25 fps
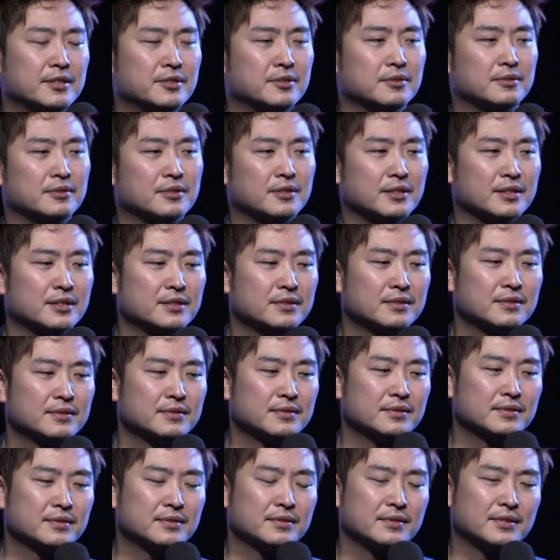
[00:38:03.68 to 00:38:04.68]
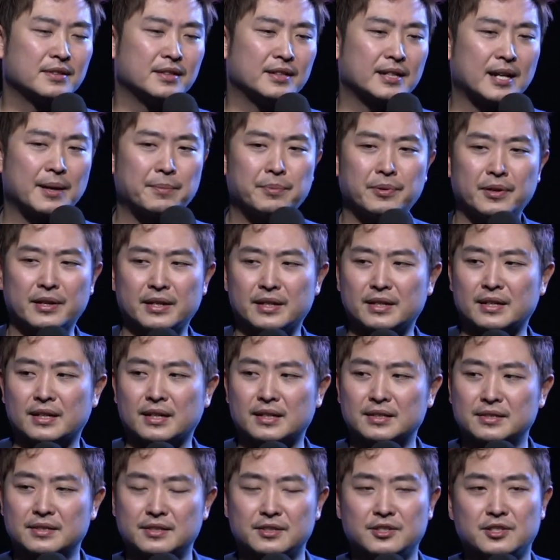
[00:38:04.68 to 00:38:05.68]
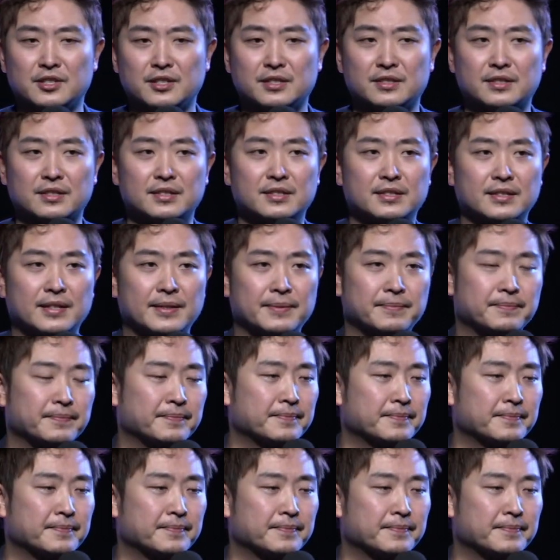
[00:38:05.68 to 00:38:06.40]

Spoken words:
you, Lord. And I pray and ask in Jesus' name.